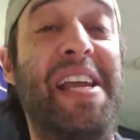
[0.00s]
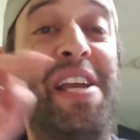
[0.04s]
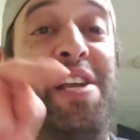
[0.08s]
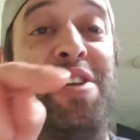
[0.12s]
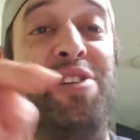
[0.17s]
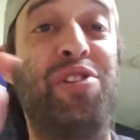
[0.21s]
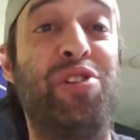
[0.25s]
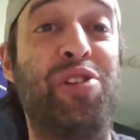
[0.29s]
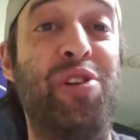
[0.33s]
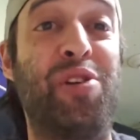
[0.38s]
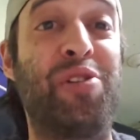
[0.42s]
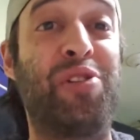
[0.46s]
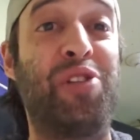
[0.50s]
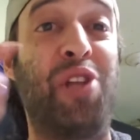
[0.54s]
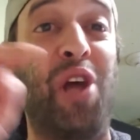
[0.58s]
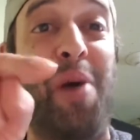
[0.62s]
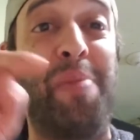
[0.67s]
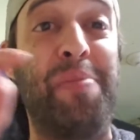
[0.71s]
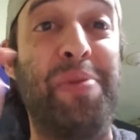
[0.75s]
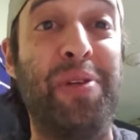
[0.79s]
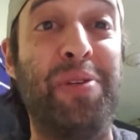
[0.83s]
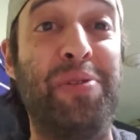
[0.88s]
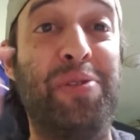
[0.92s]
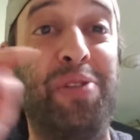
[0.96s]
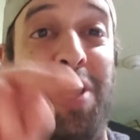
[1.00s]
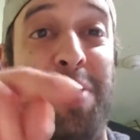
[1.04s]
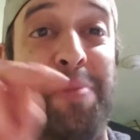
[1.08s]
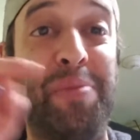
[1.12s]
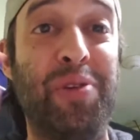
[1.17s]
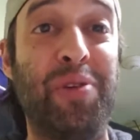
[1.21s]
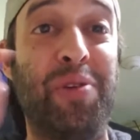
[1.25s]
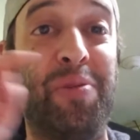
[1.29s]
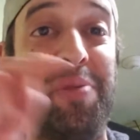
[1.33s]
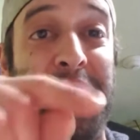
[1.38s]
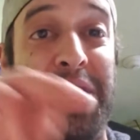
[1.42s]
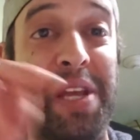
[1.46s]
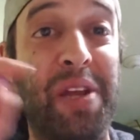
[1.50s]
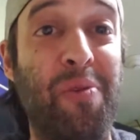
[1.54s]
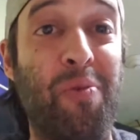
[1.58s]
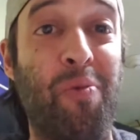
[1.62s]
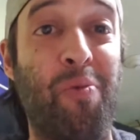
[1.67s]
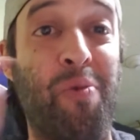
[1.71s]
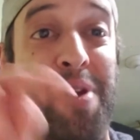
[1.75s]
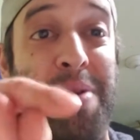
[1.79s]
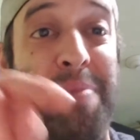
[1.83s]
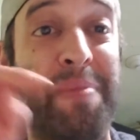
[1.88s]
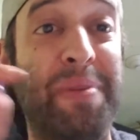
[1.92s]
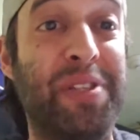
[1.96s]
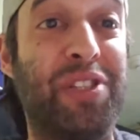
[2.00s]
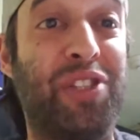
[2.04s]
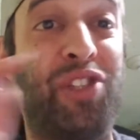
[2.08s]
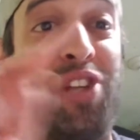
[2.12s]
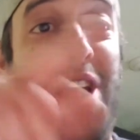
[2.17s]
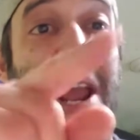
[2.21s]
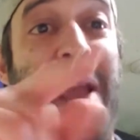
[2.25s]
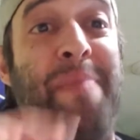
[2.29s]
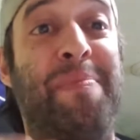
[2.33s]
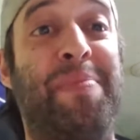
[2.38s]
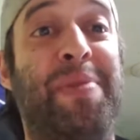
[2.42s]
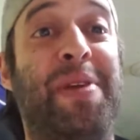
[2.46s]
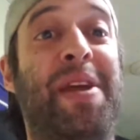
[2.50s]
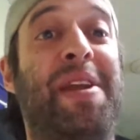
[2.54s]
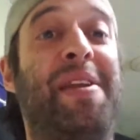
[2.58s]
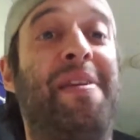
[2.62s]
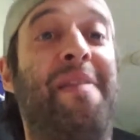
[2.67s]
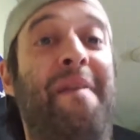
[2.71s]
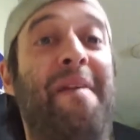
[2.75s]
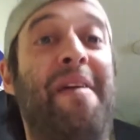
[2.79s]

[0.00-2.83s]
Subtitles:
is your WWE Women's Champion.